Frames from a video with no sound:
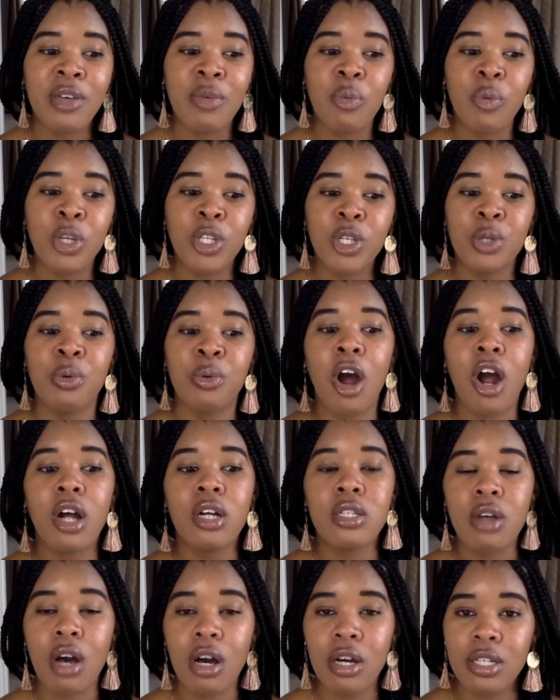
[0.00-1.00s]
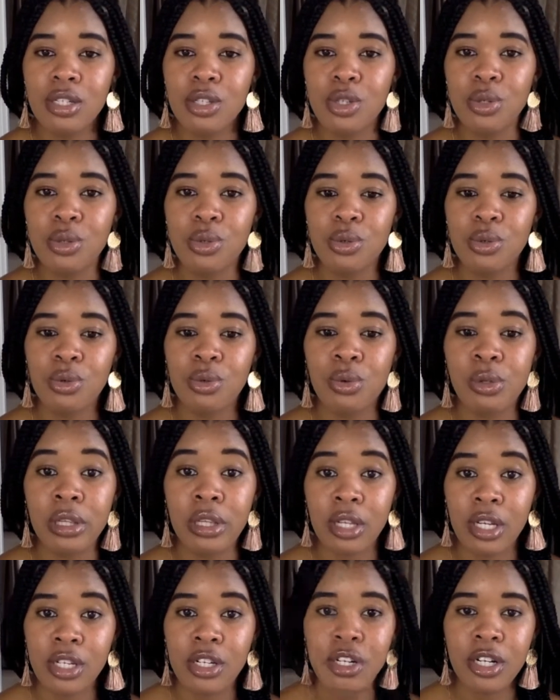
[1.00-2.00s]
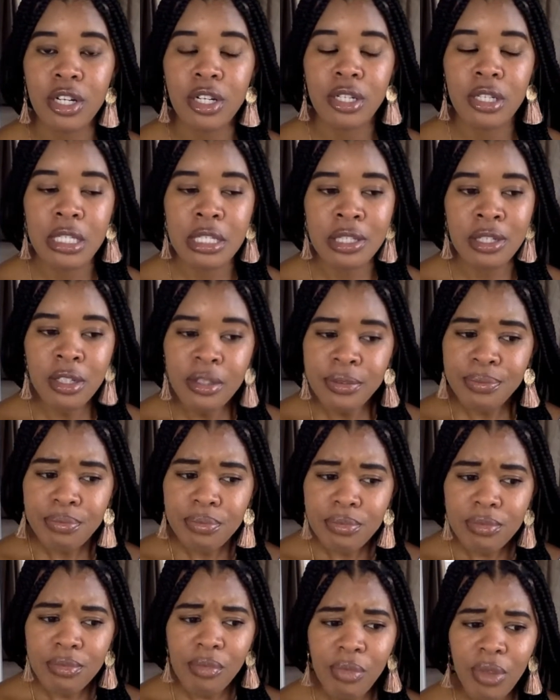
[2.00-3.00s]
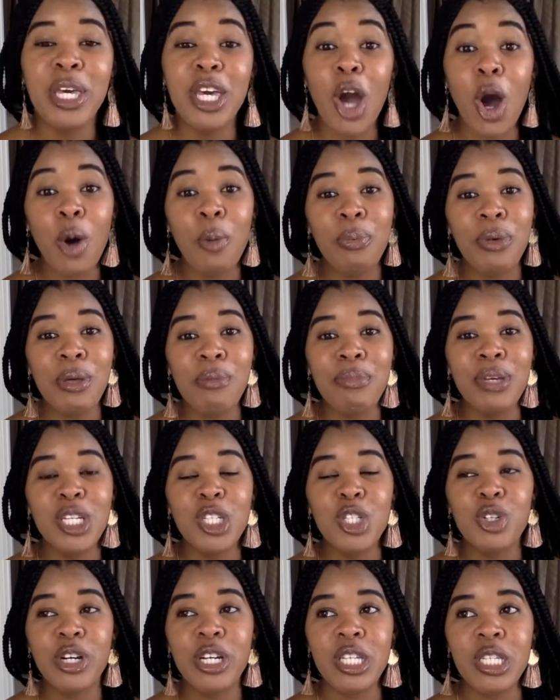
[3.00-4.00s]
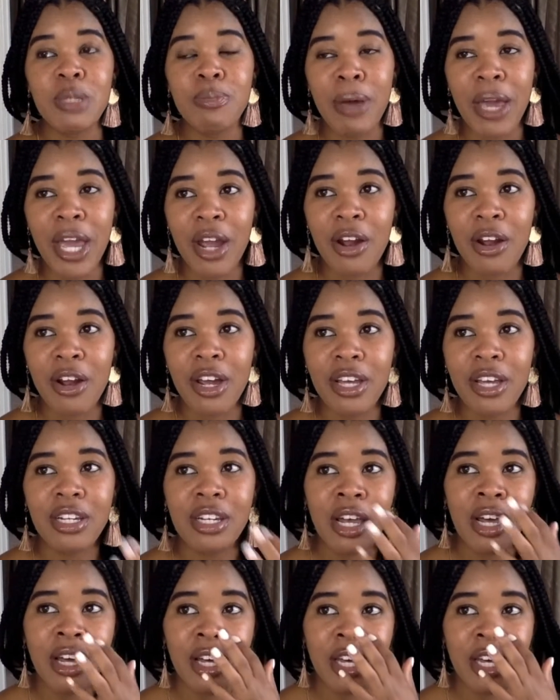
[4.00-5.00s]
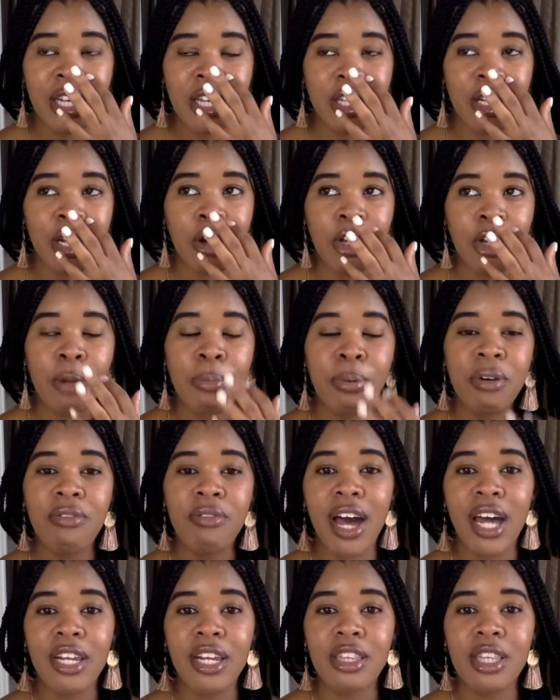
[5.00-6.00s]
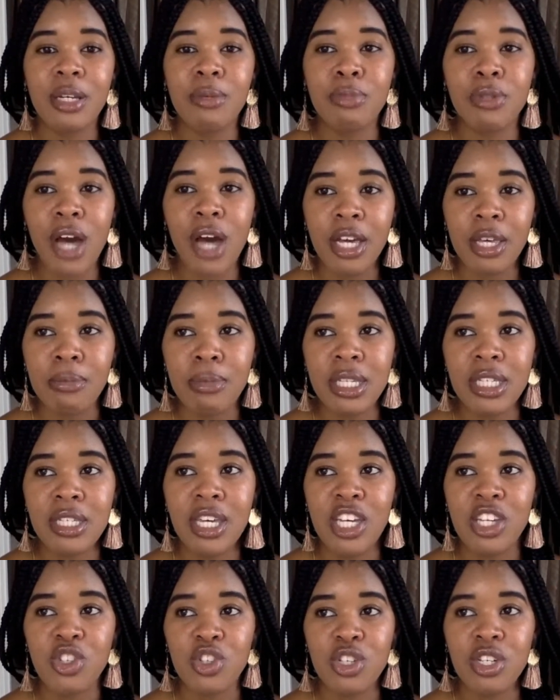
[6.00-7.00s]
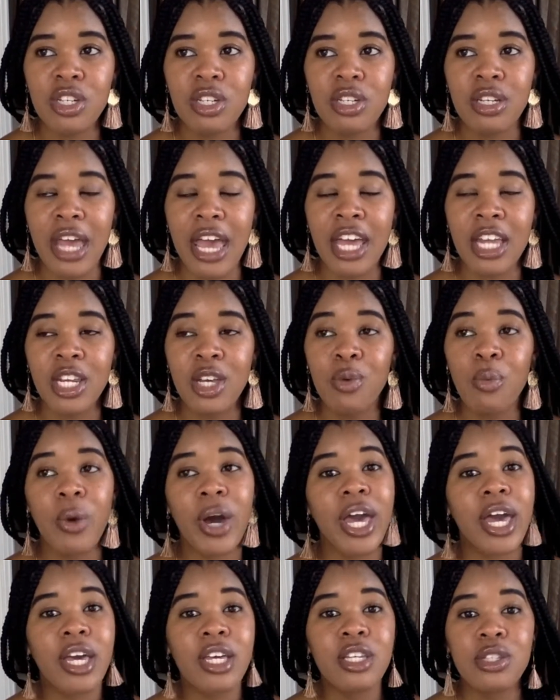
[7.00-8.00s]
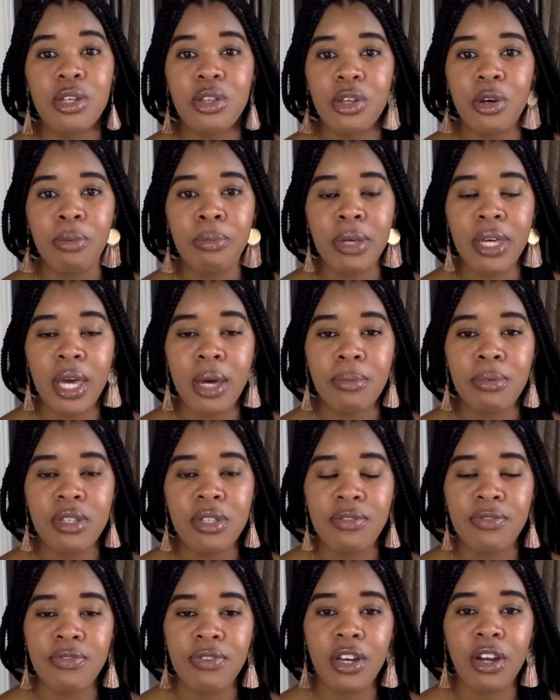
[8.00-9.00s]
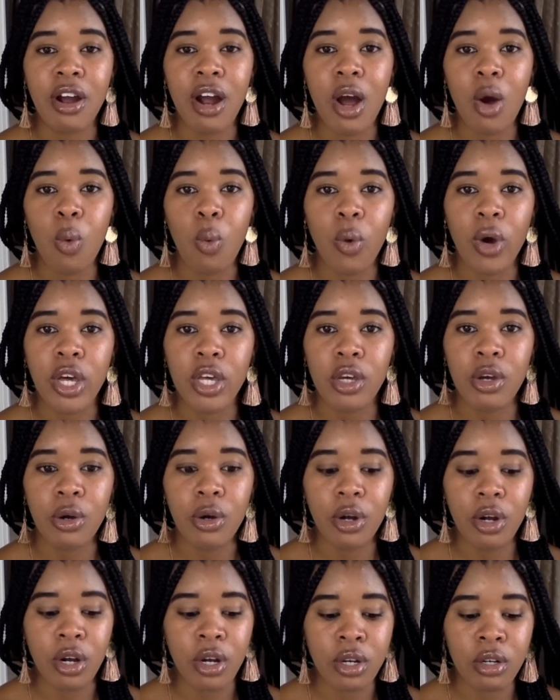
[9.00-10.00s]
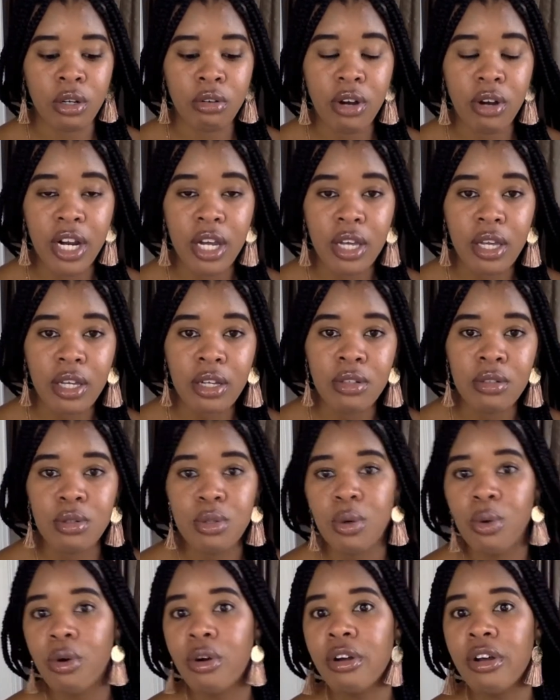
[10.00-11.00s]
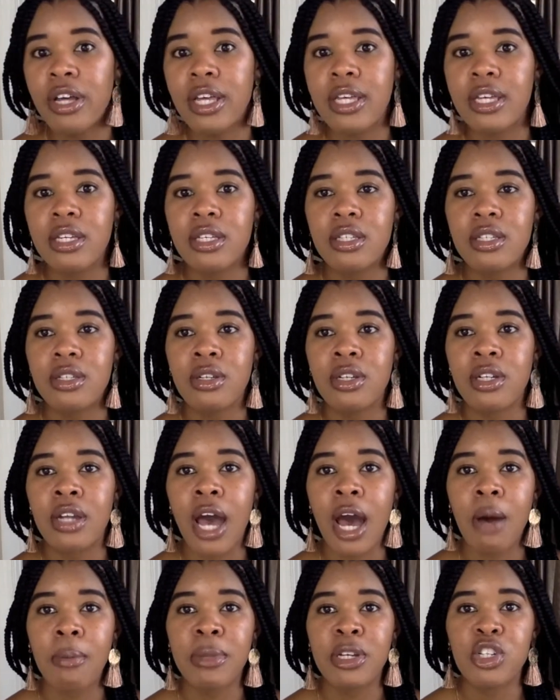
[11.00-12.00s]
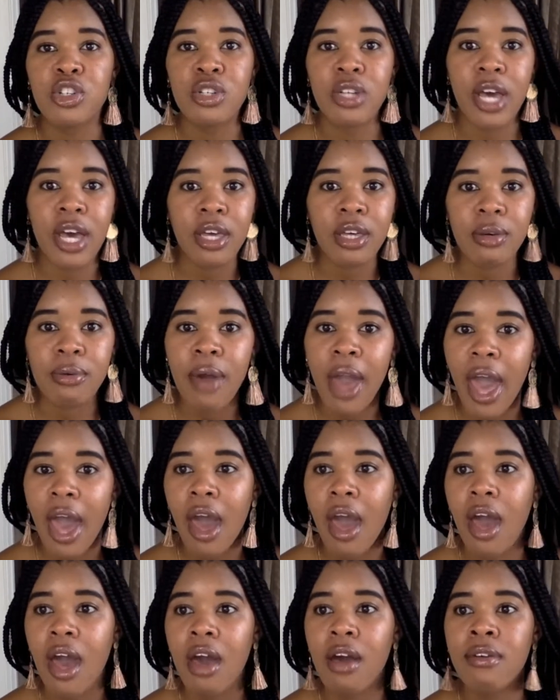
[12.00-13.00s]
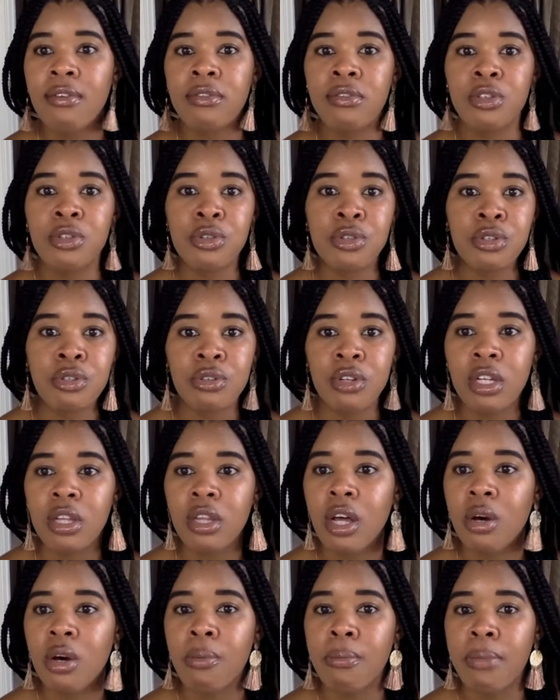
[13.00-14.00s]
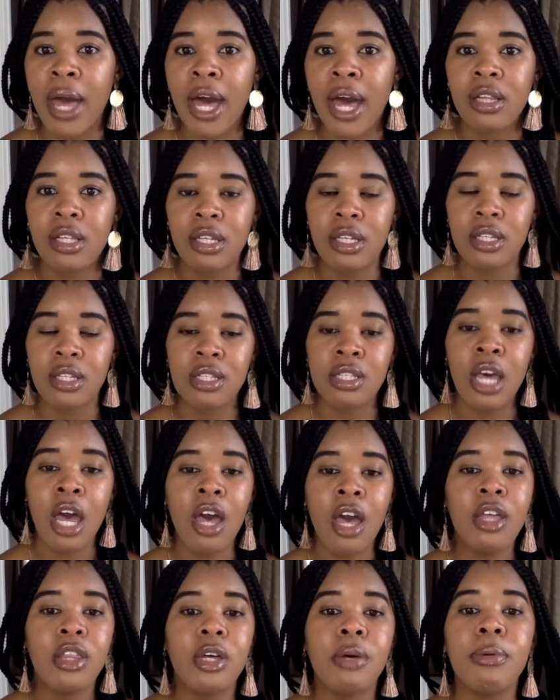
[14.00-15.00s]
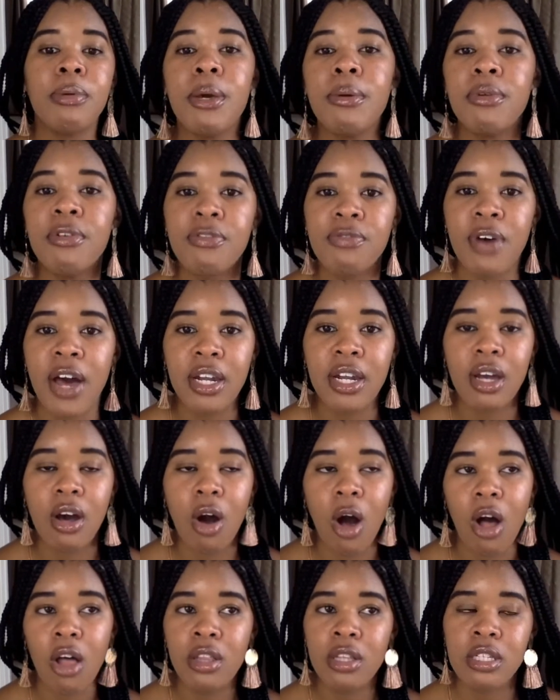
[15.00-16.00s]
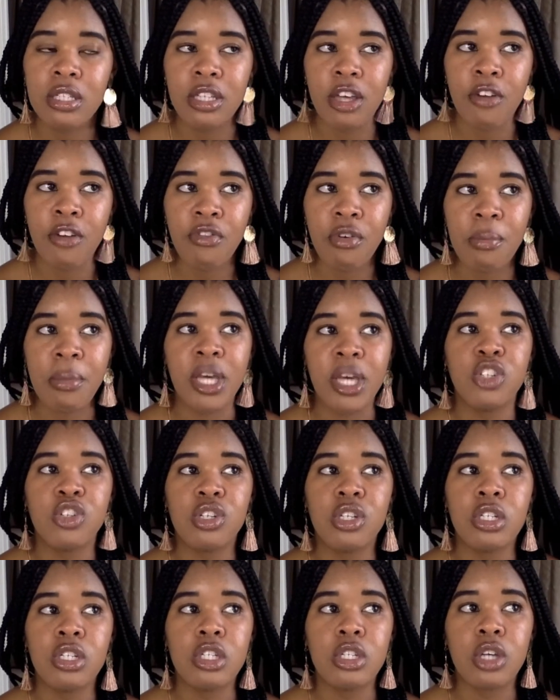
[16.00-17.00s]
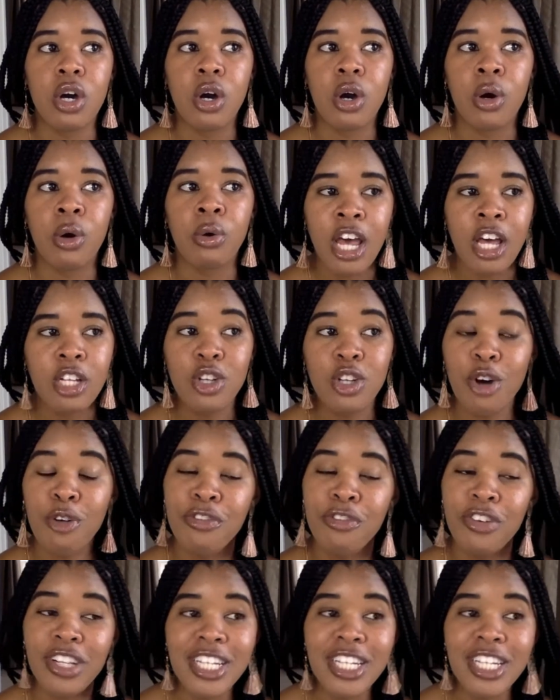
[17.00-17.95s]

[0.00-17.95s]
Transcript: when you are talking to lenders: be open, be transparent. You know, you're providing them documentation anyway, so they'll be able to figure out what your credit score is and how much debt you have, student loan balance. They'll be able to find out all this information. So don't feel